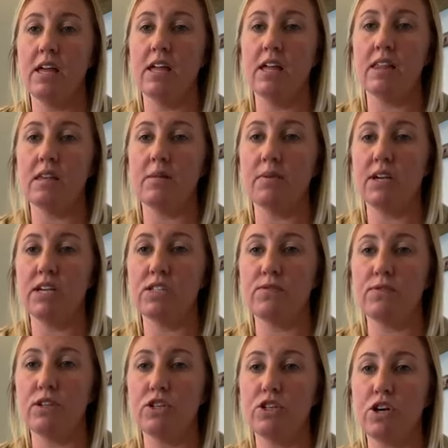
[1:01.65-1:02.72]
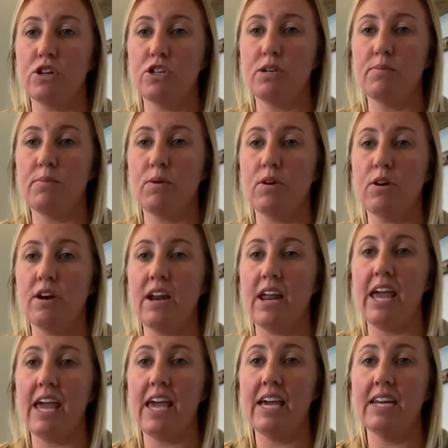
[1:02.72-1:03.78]
the place for the charging port
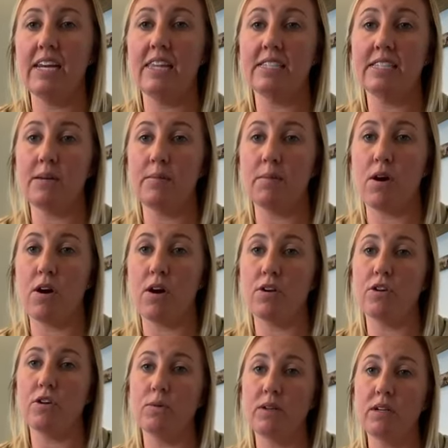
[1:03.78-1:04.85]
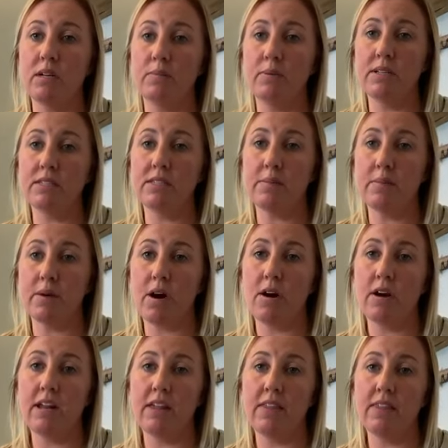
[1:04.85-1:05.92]
and the SIM card. You will need to put a SIM
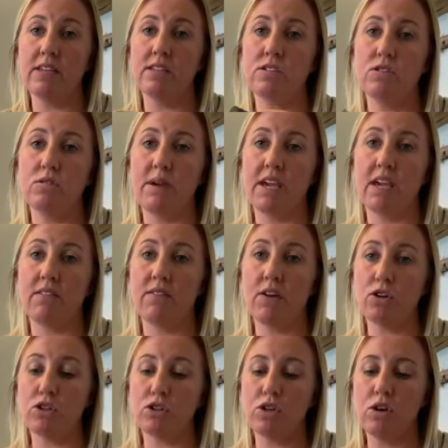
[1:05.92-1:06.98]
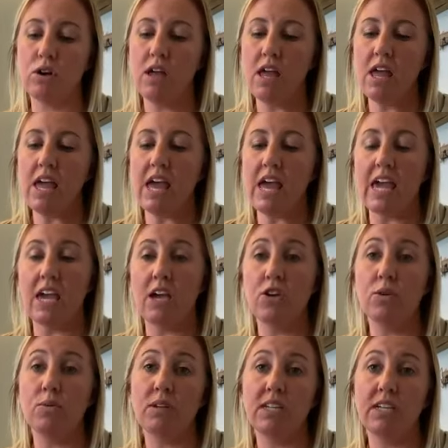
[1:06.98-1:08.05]
card in this to make it functional, and
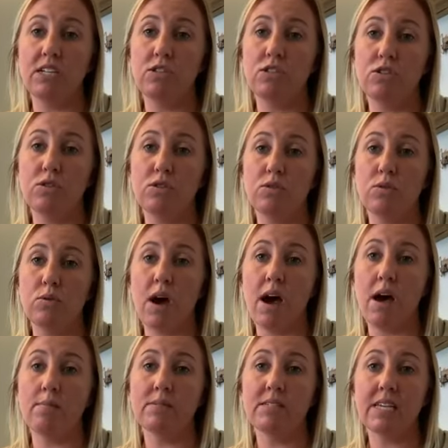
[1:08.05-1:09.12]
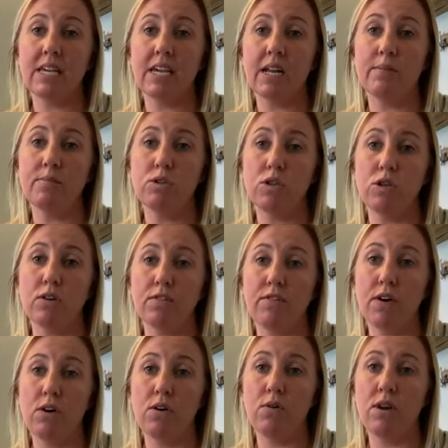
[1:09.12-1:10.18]
you will need to sync it up to your
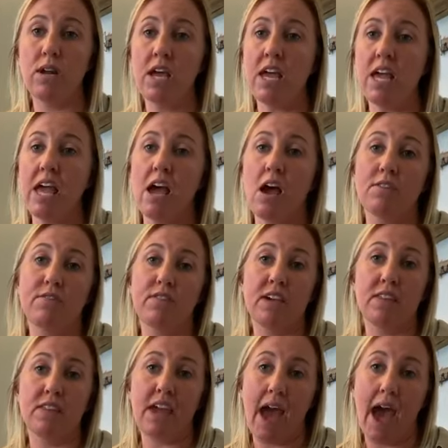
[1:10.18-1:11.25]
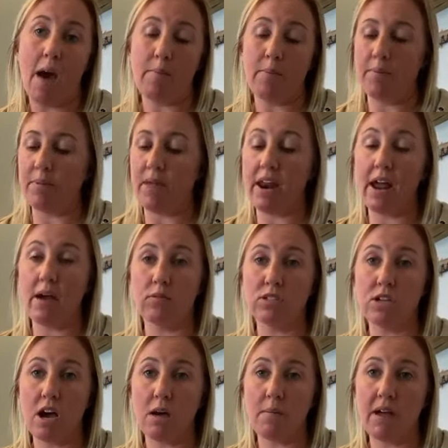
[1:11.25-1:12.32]
phone via the app. And I will
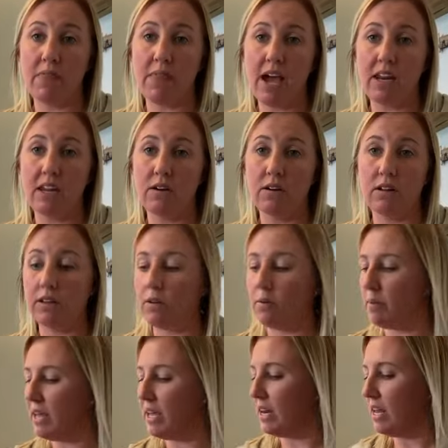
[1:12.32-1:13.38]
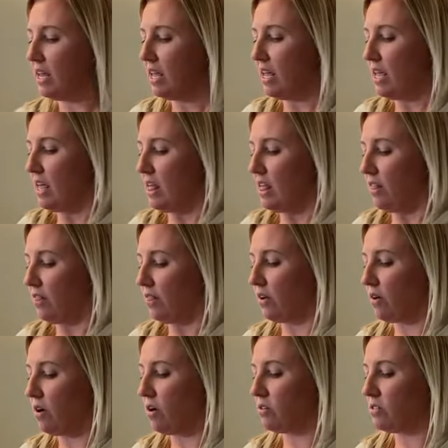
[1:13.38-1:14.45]
talk about that here in a little bit.
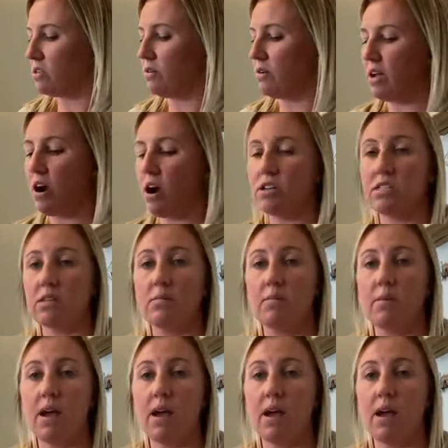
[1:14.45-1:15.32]
There also are some